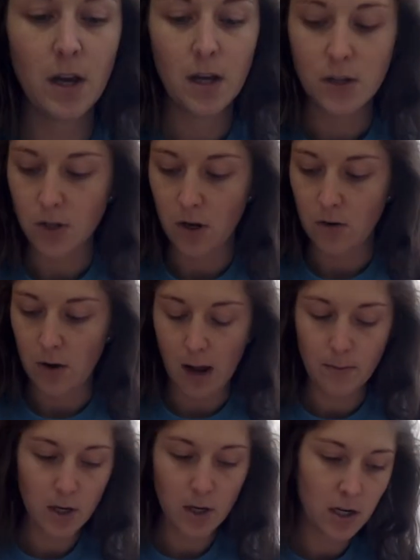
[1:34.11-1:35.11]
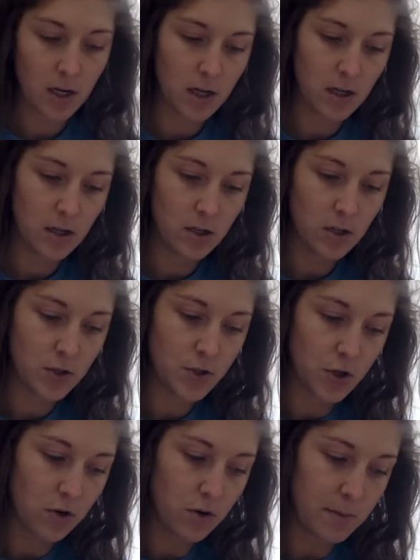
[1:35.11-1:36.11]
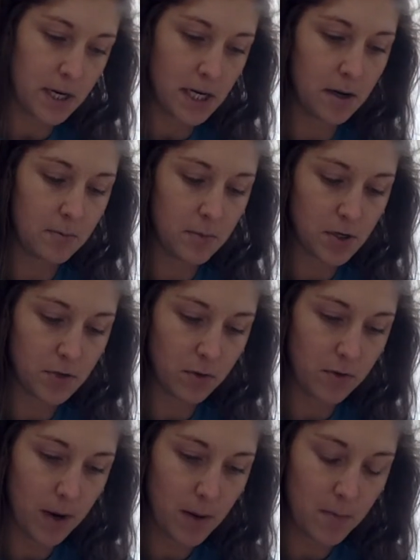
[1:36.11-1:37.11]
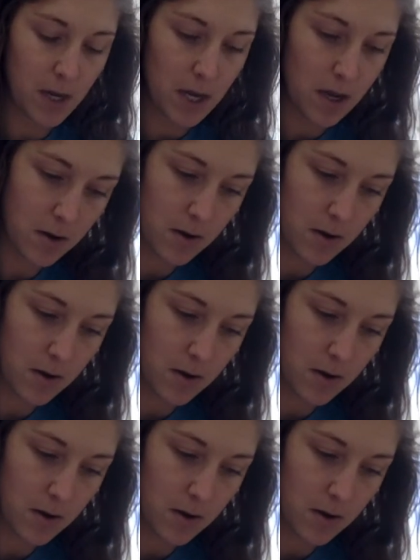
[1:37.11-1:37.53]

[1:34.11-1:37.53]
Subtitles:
So I'm going to circle my numbers with my pink.